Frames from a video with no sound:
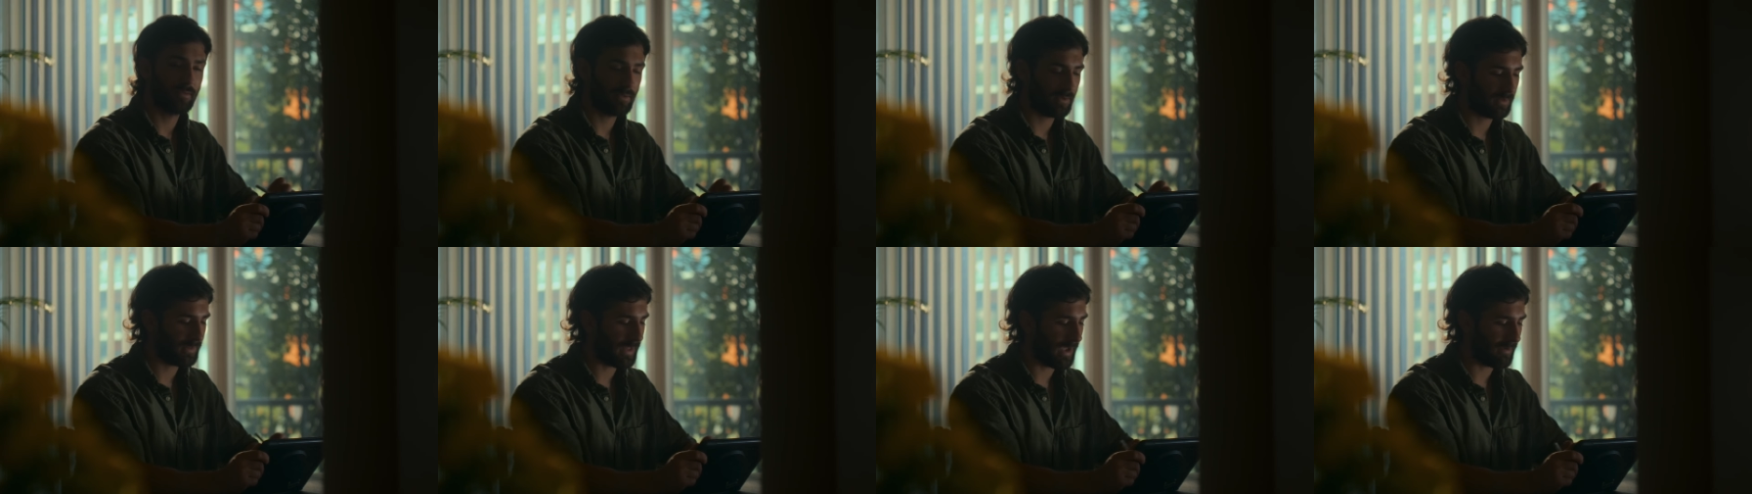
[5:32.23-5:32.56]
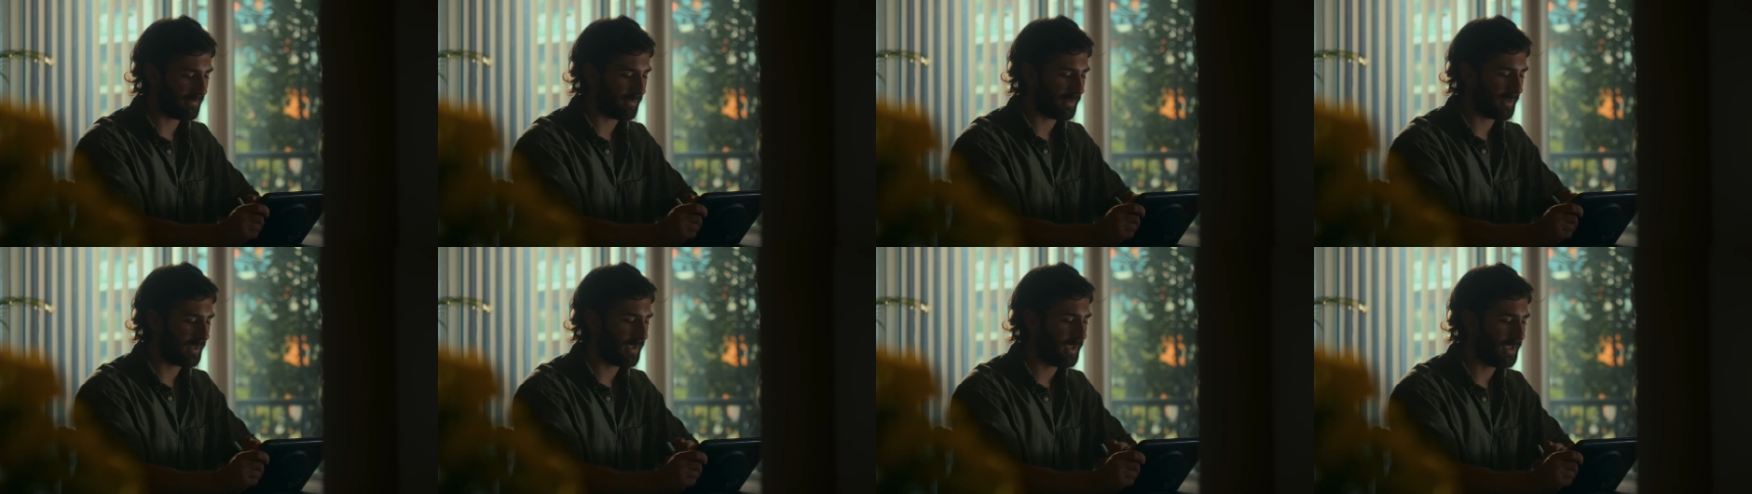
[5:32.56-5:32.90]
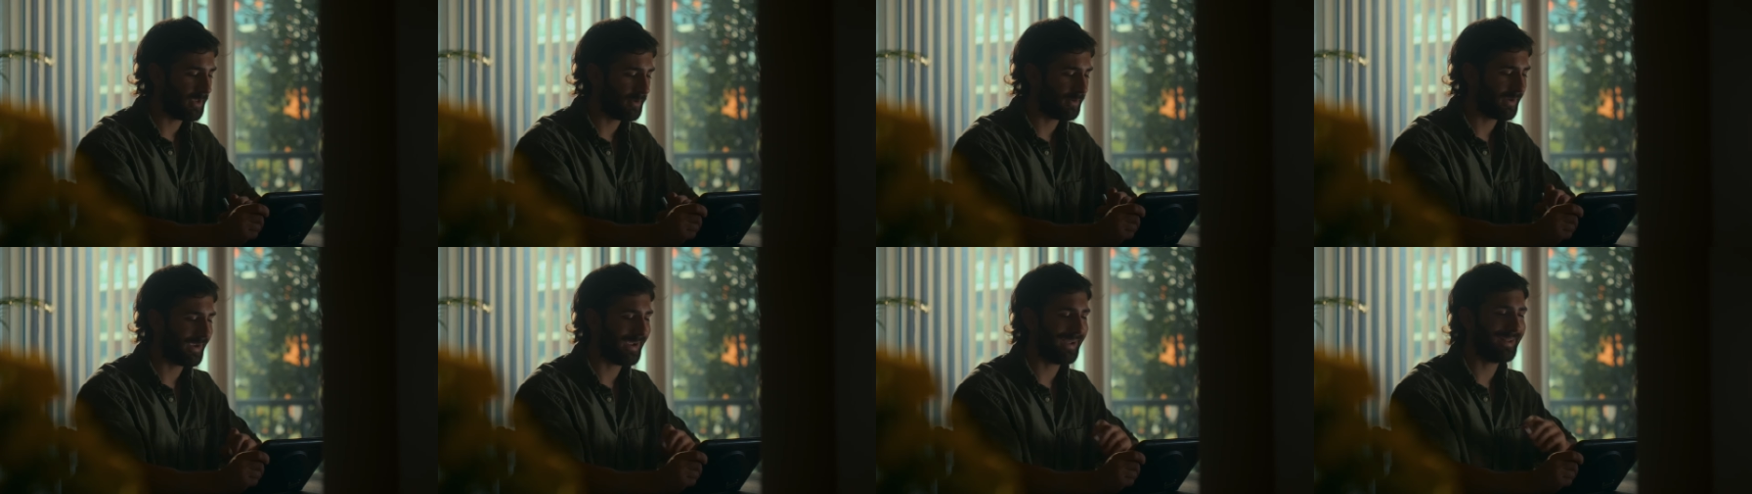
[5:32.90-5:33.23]
level
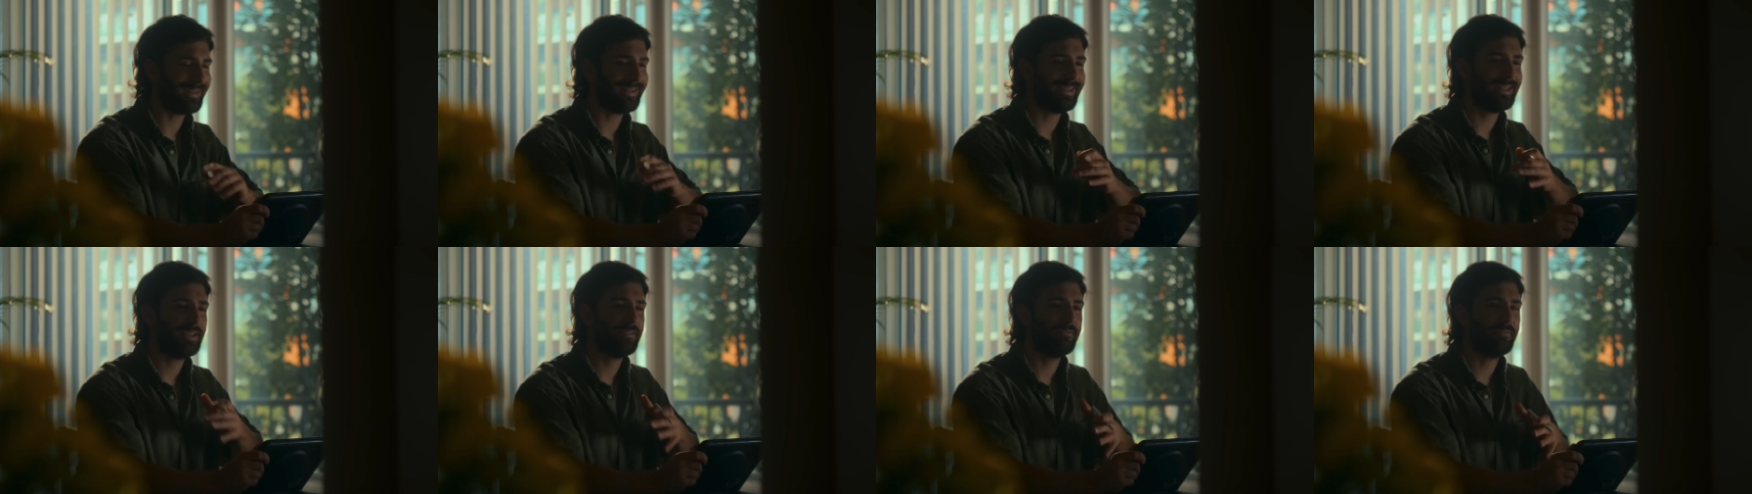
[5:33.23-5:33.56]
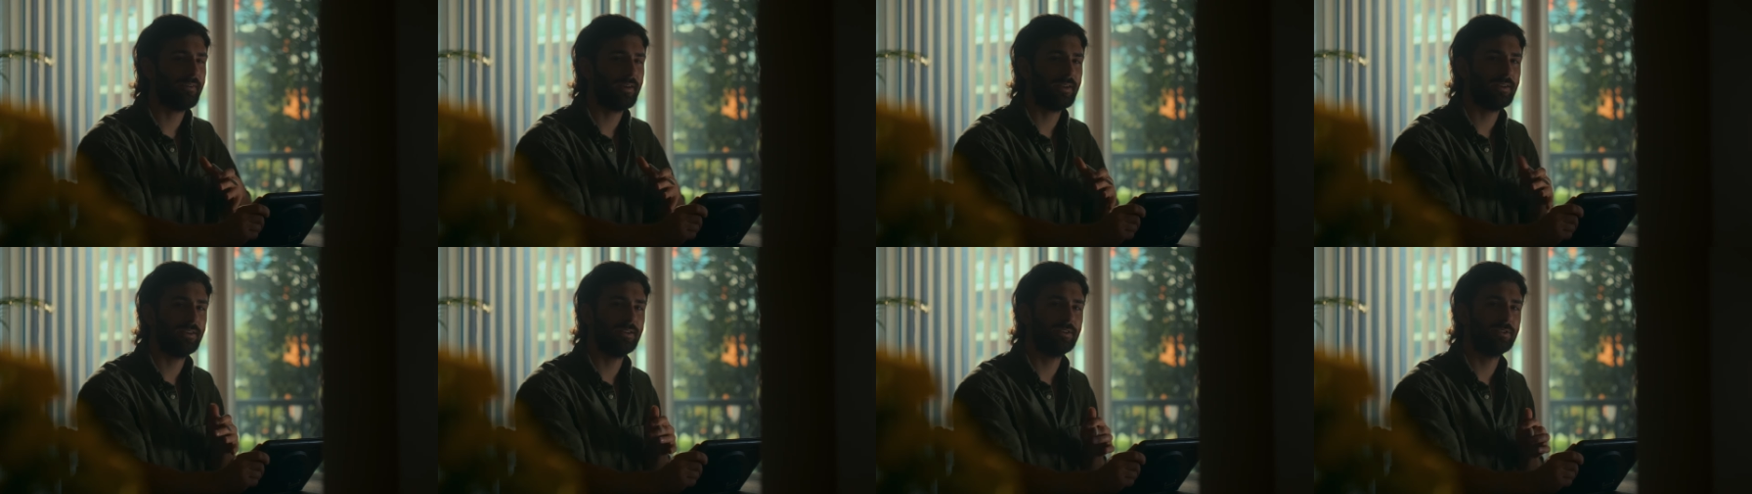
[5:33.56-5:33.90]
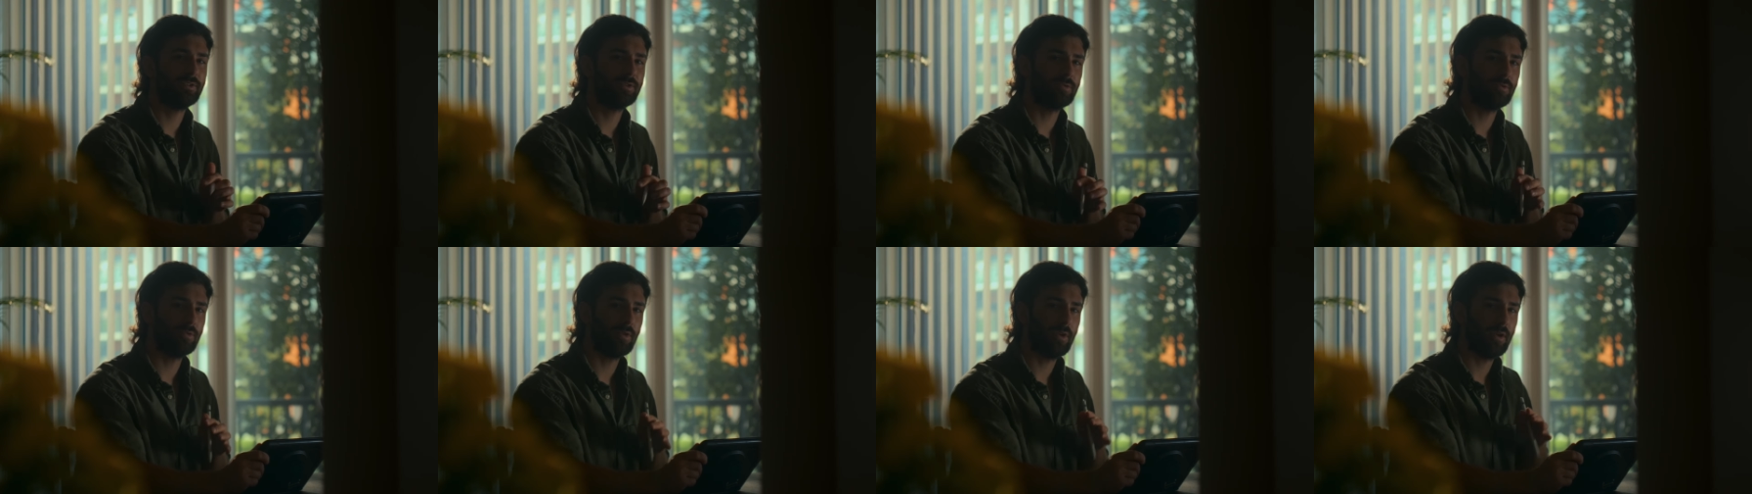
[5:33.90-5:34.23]
here, and if I need
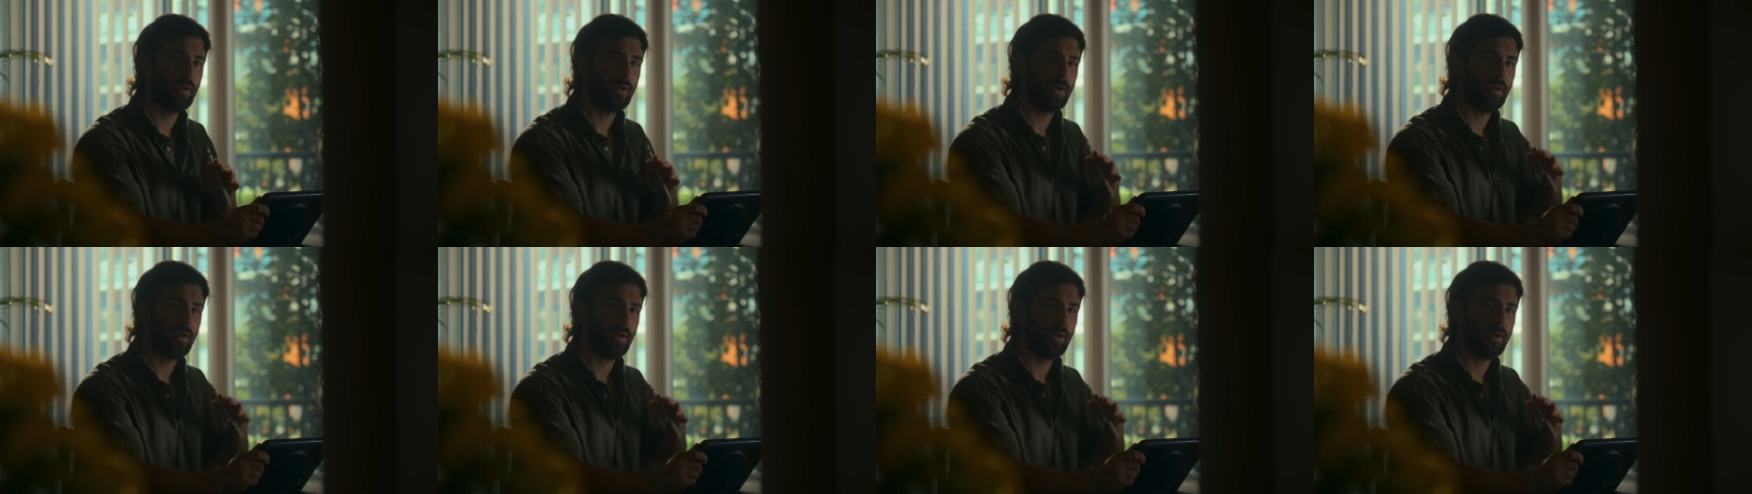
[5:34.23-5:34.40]
to